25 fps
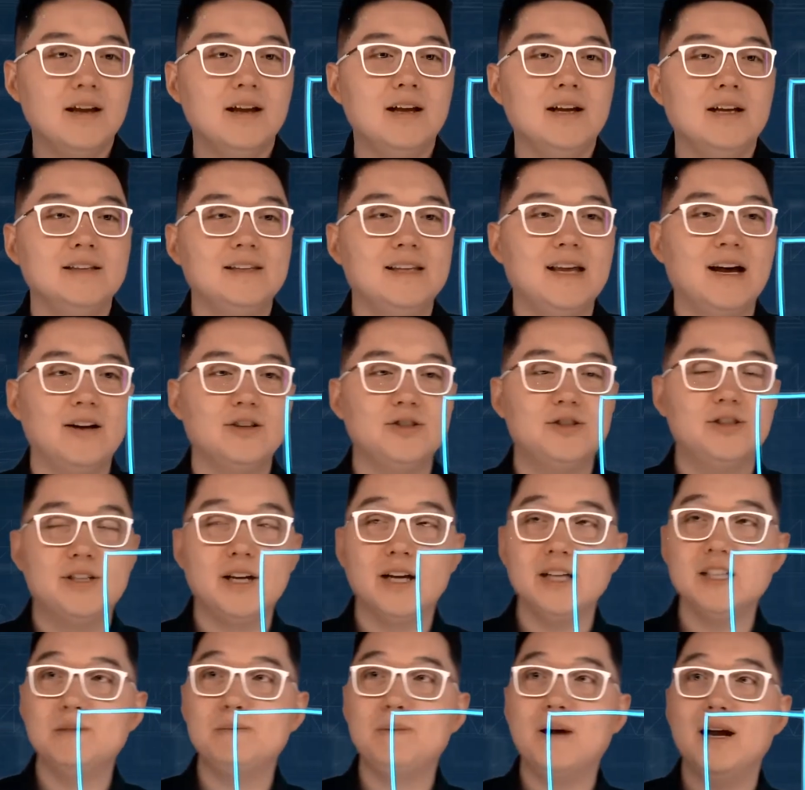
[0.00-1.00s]
Now,
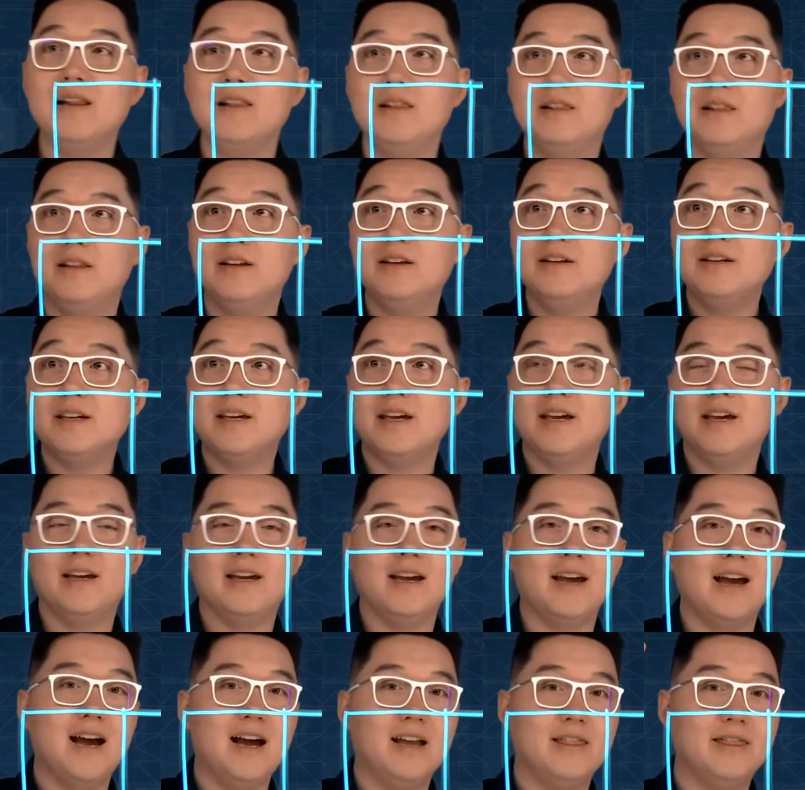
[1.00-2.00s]
just by looking
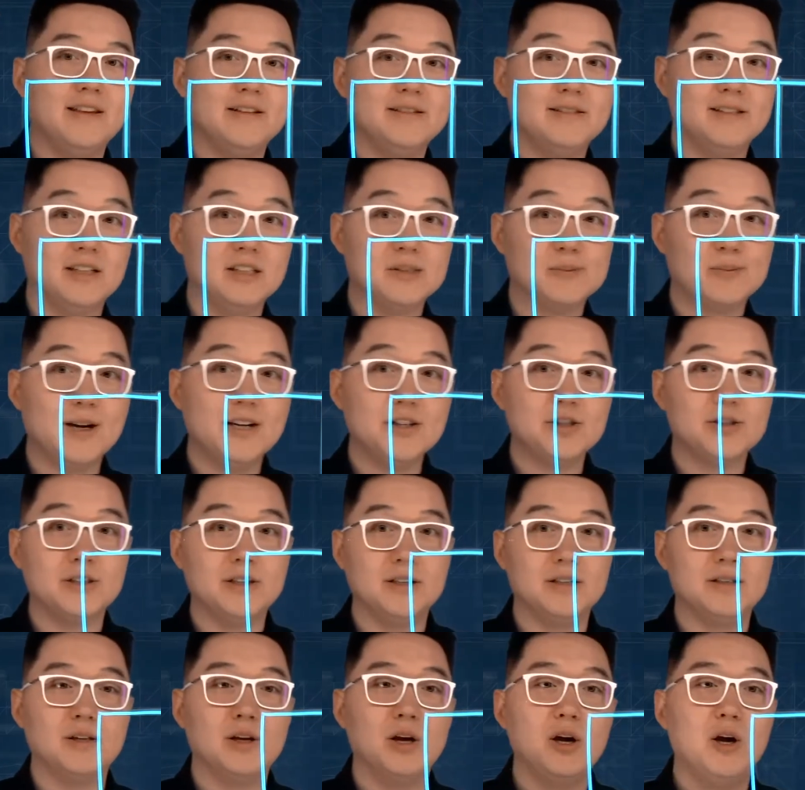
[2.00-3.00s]
at this
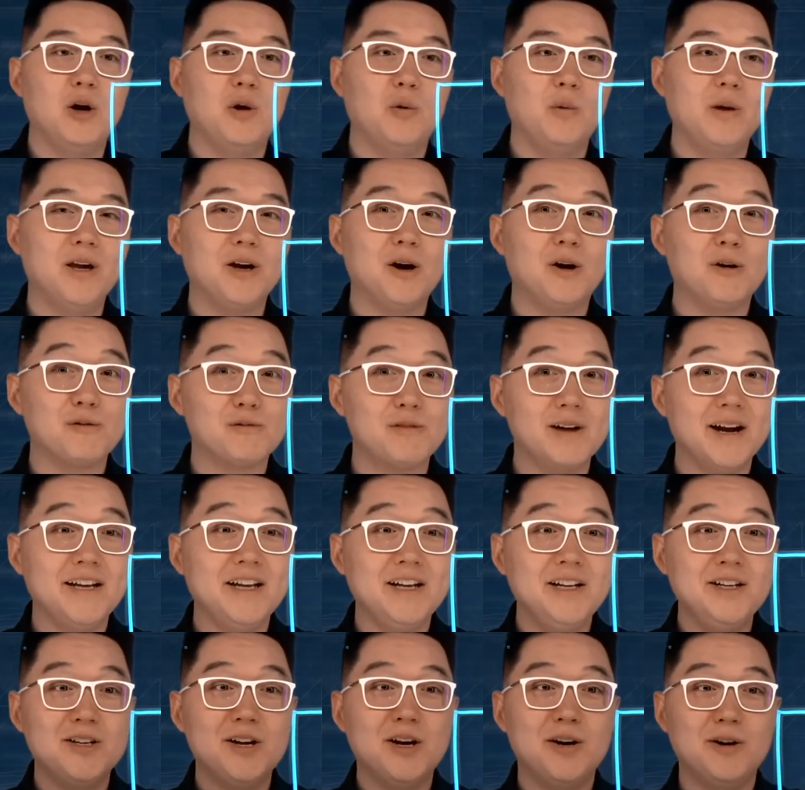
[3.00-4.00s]
expression, we already
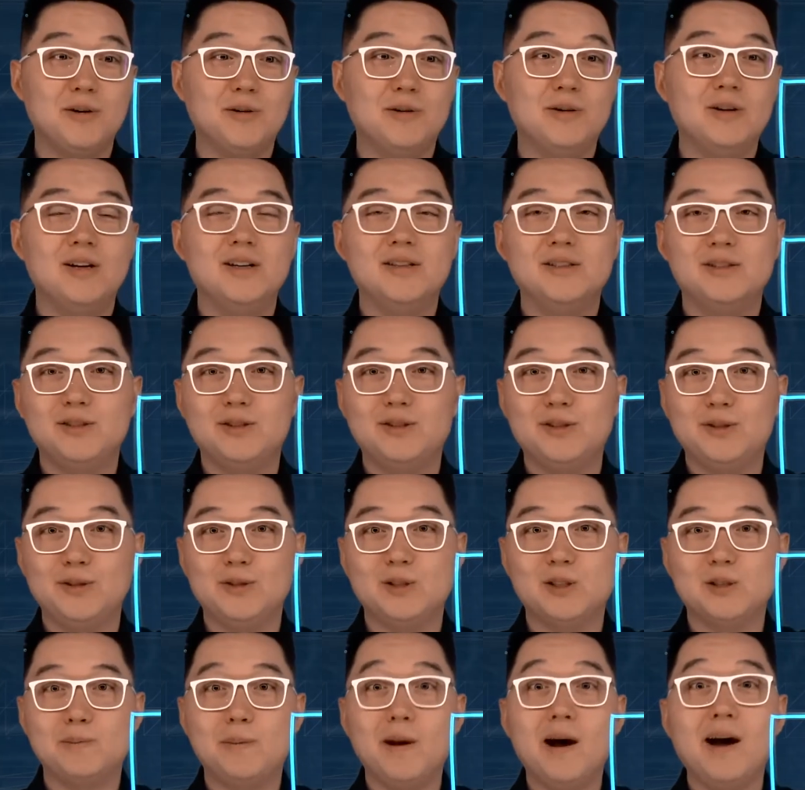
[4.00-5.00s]
know the two
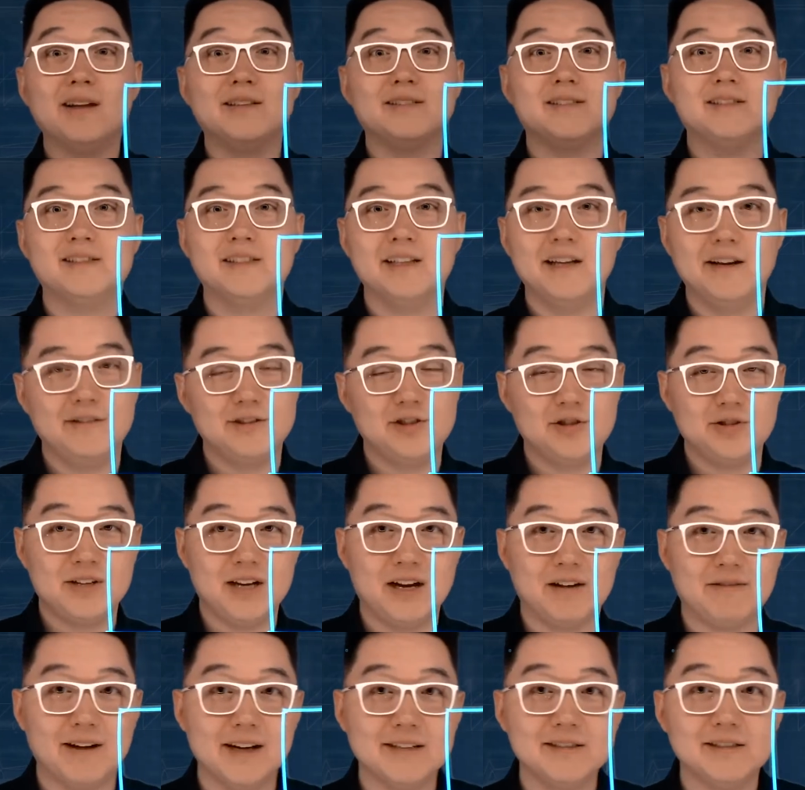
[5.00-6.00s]
spots of a
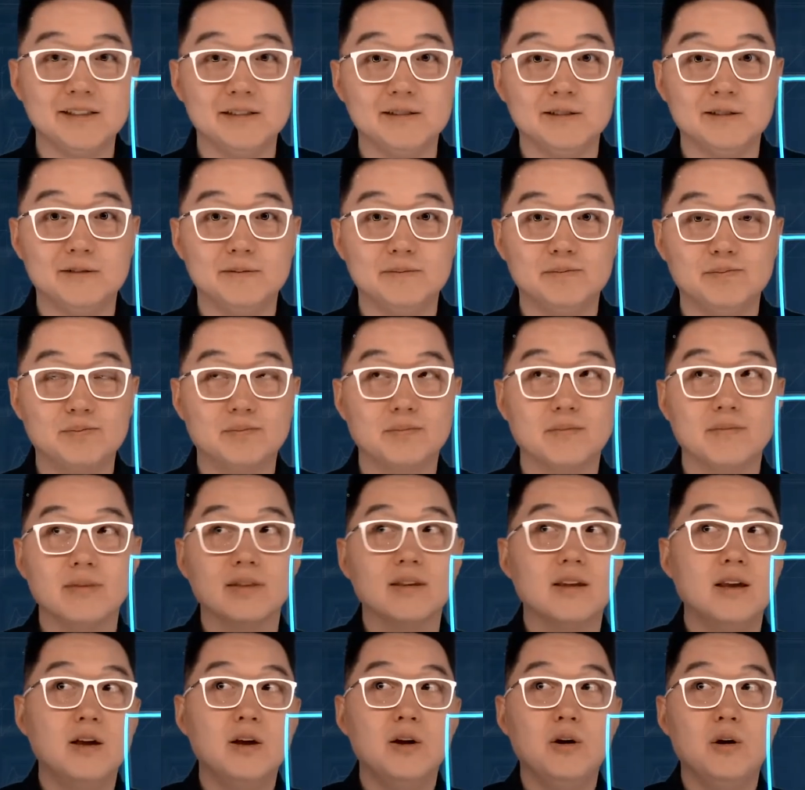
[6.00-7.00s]
generic rectangle.
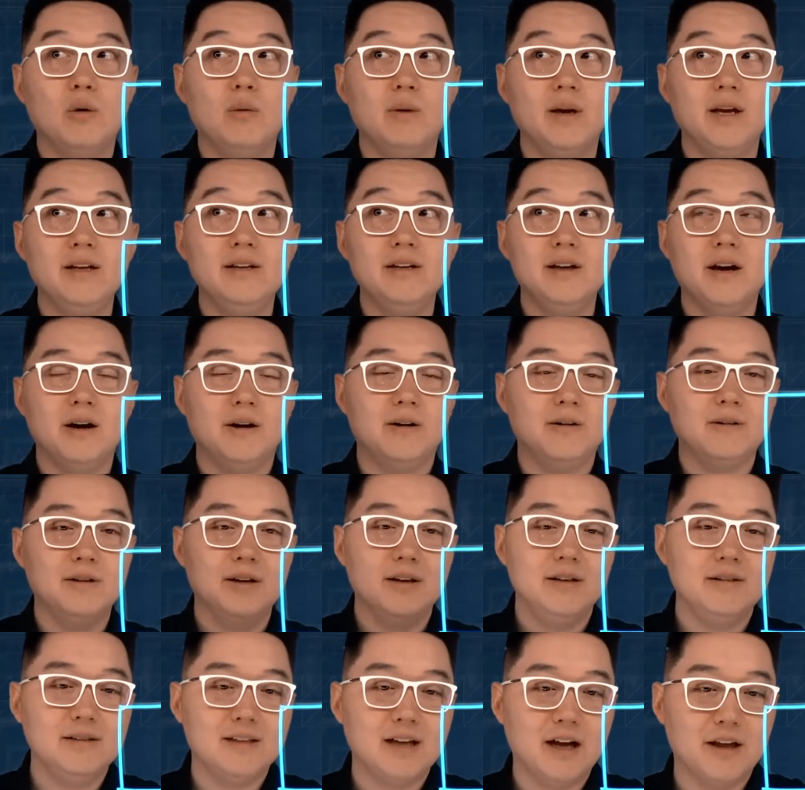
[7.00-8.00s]
We know
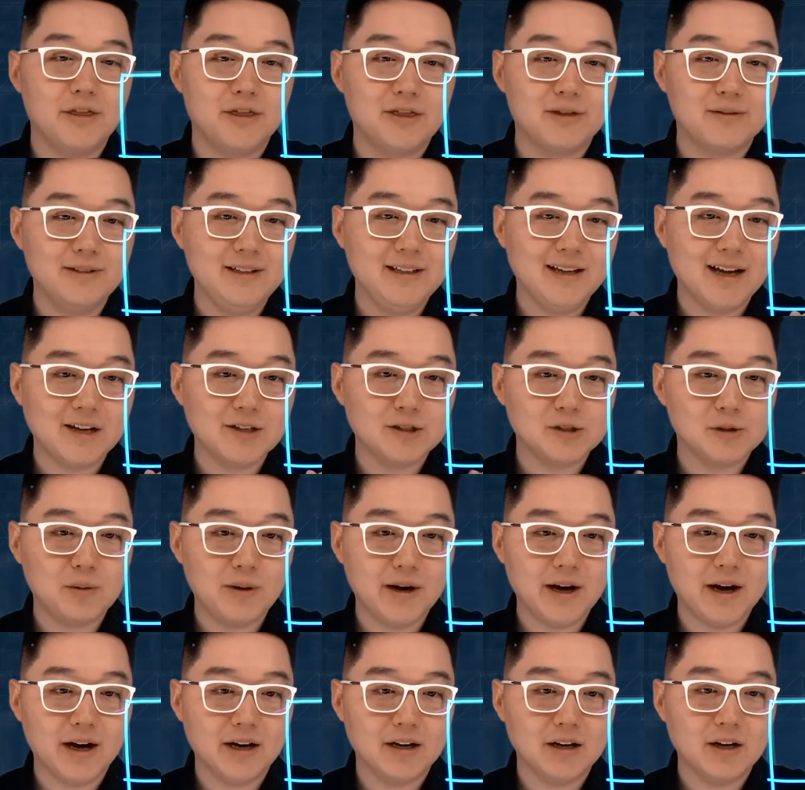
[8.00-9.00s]
that 3x
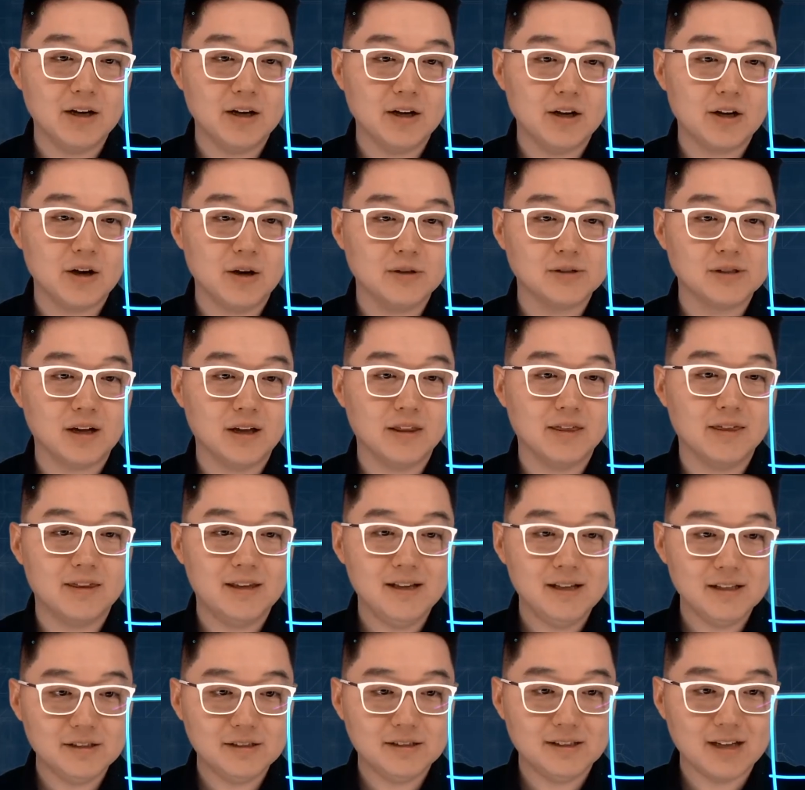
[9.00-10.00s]
squared goes on
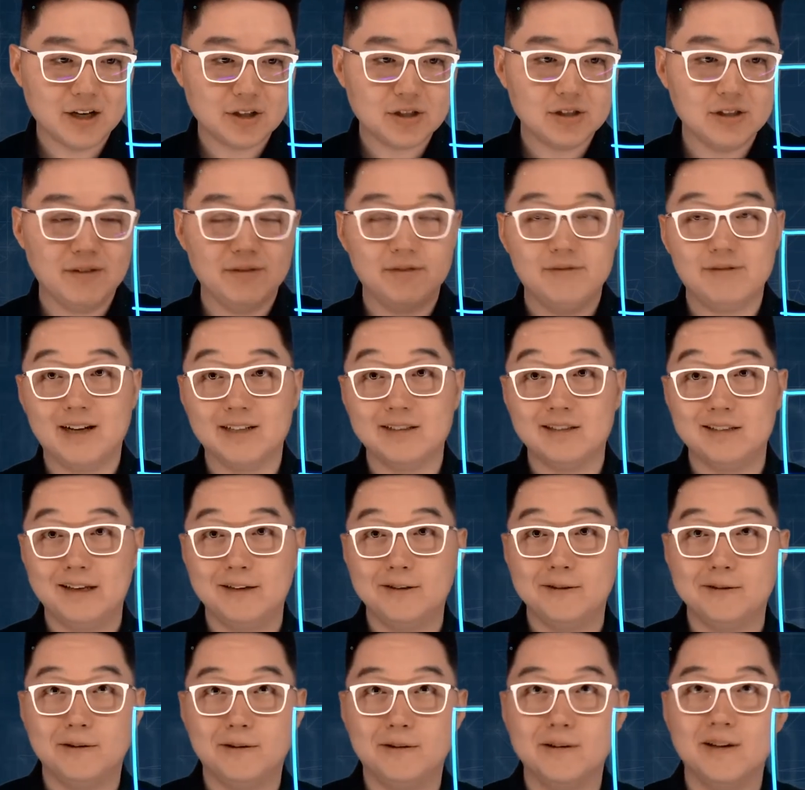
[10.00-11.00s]
this section of the
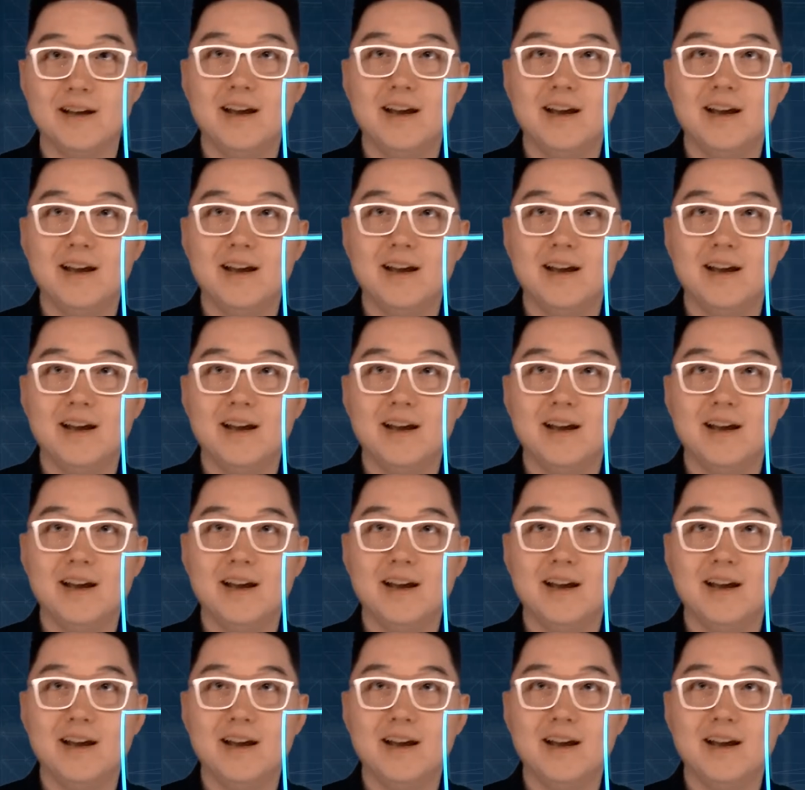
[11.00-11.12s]
rectangle,